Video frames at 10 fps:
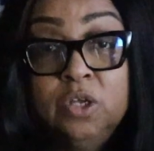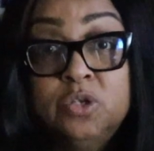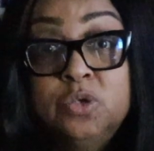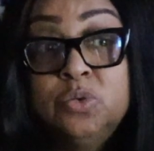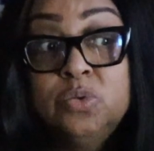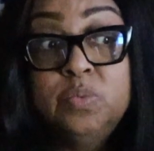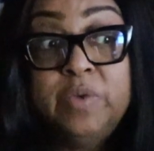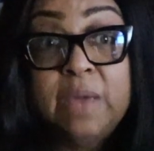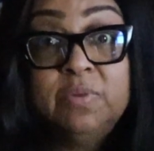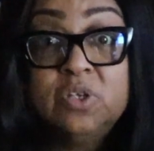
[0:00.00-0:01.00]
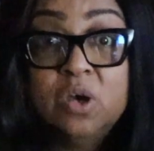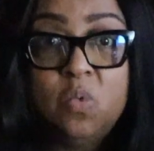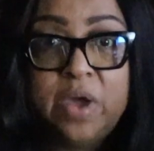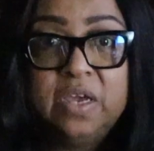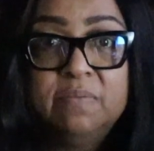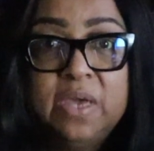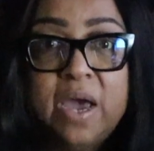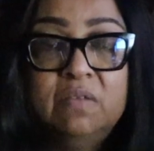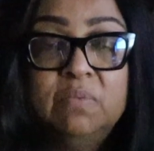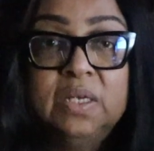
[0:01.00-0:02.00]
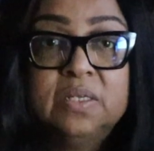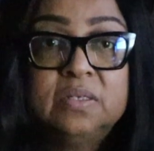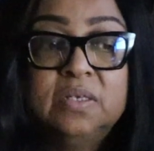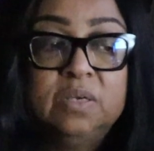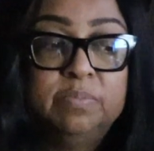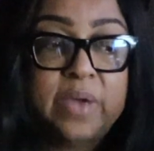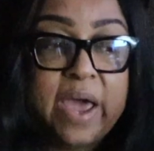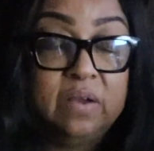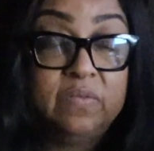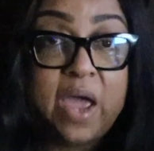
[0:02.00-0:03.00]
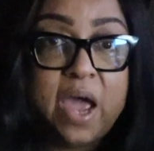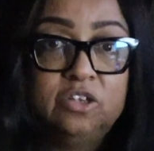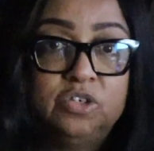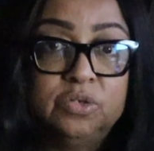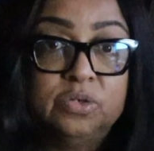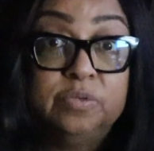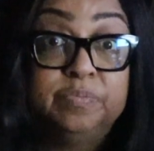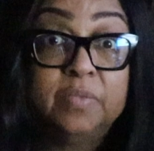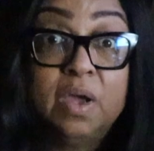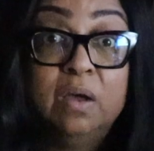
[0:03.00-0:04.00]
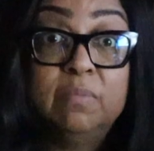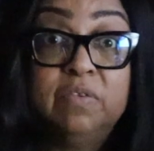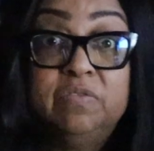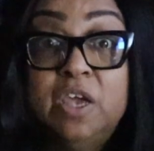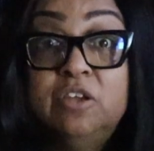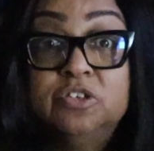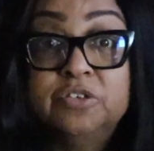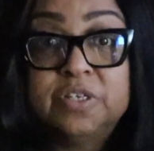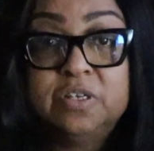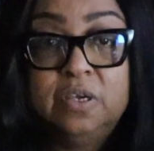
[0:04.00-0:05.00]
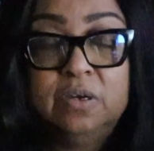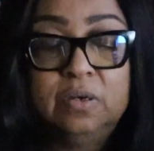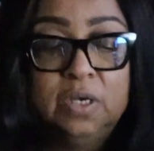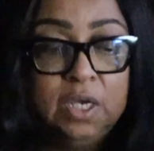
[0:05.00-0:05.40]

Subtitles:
to be able to awaken me out of my sleep, out of the astral, if danger is near.